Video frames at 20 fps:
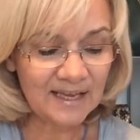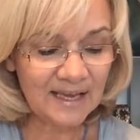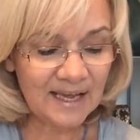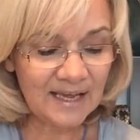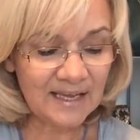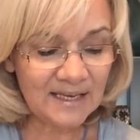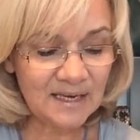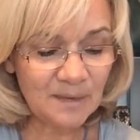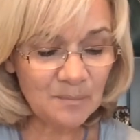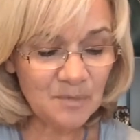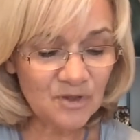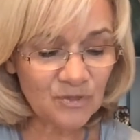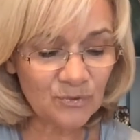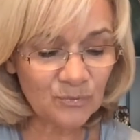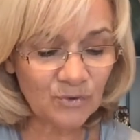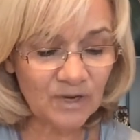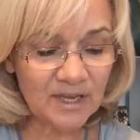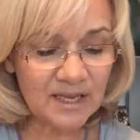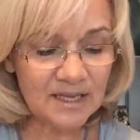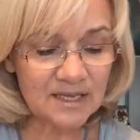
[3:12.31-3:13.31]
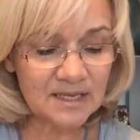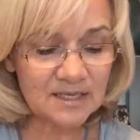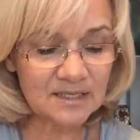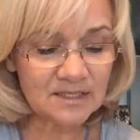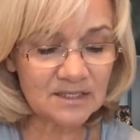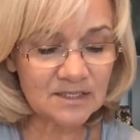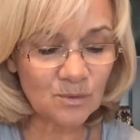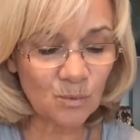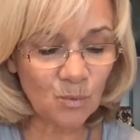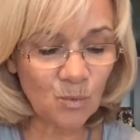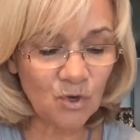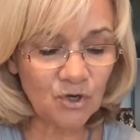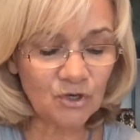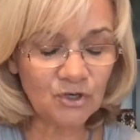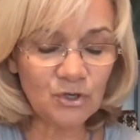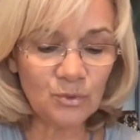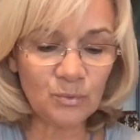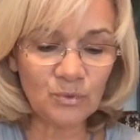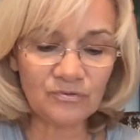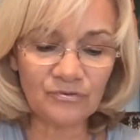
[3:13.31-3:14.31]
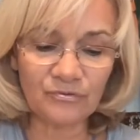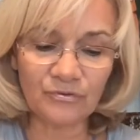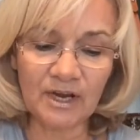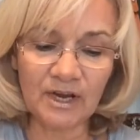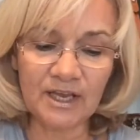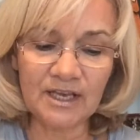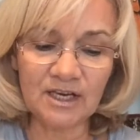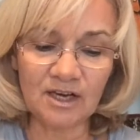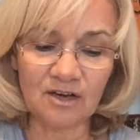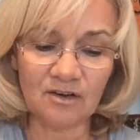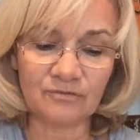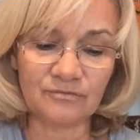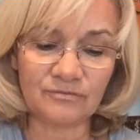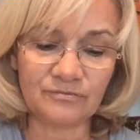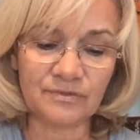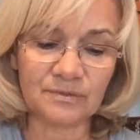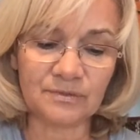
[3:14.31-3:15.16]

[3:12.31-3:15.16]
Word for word: Uh, number three is what are you afraid of?